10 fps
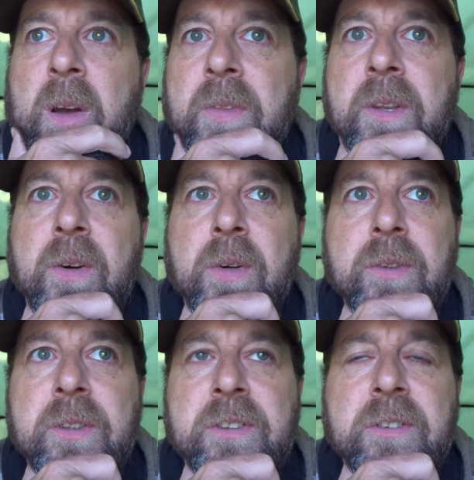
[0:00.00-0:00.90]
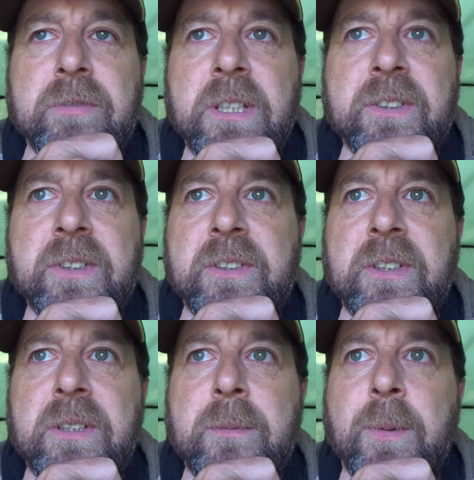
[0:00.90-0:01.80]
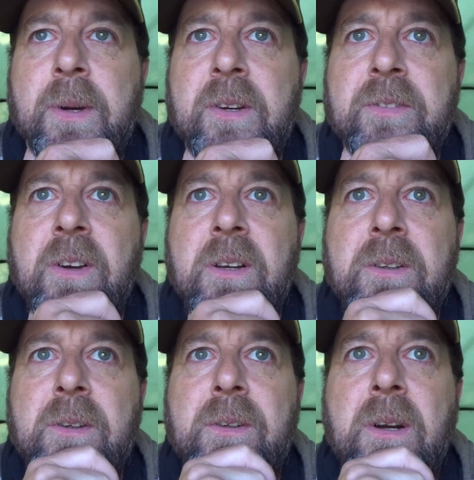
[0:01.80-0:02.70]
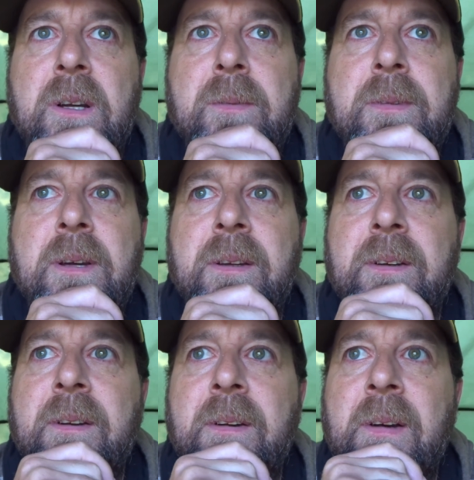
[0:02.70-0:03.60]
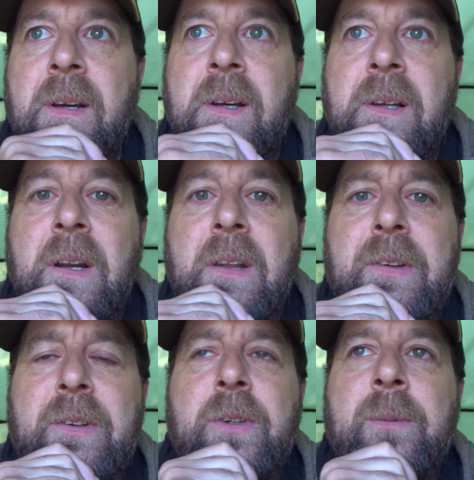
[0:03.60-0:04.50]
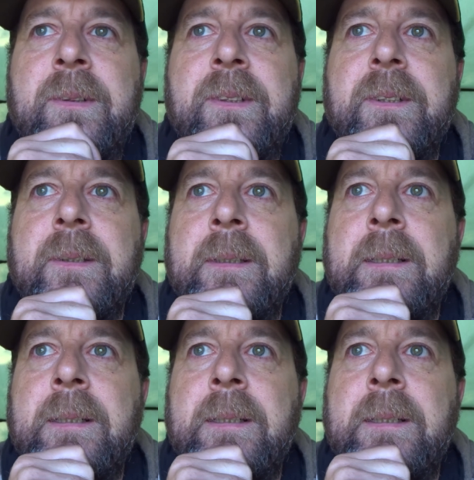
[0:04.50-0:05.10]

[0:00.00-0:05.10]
and the rigs are turning perfectly alright in my hand like they normally do.